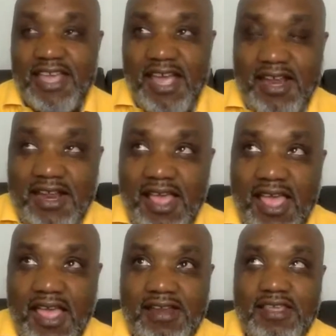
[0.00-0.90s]
Canada
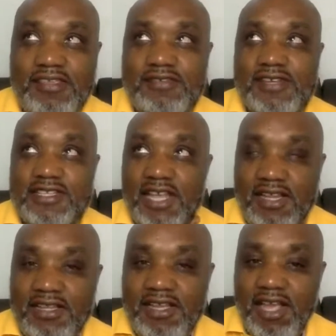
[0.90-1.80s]
and the US,
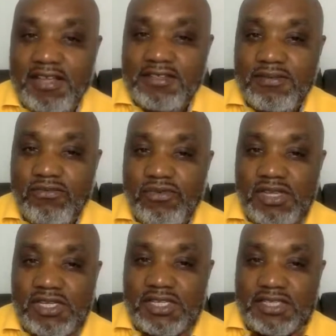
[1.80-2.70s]
I think, has some
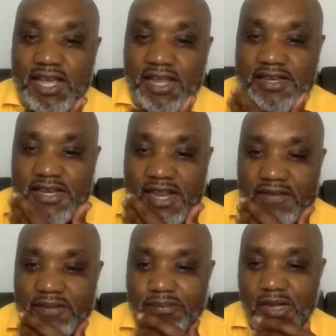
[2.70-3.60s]
really tight
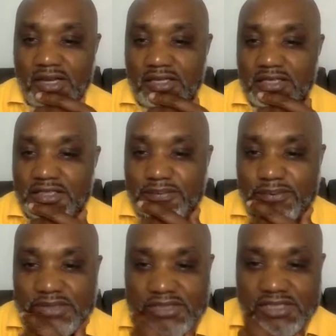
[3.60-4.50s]
dairy product
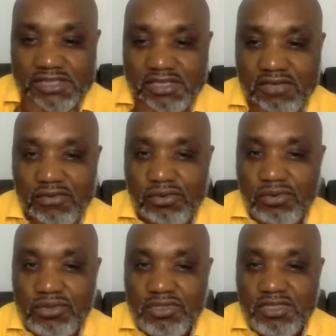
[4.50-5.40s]
importation
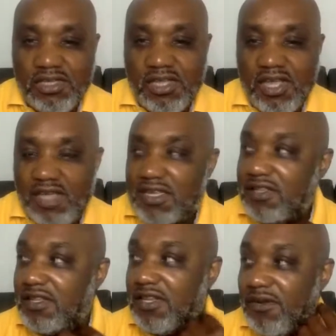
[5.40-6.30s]
rules. But
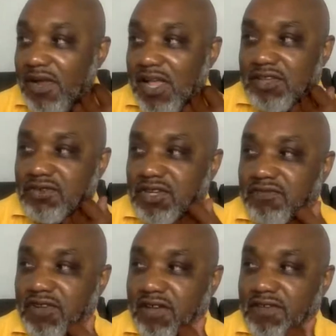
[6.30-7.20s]
I think they were
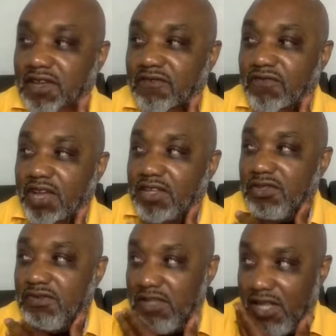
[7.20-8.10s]
actually having a
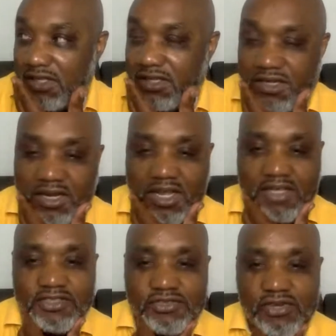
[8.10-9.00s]
fight over that in their
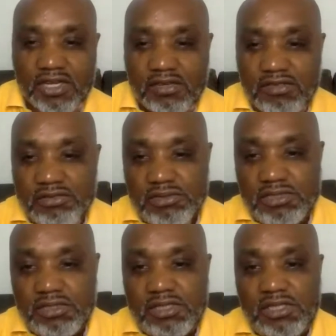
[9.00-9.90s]
last trade agreement.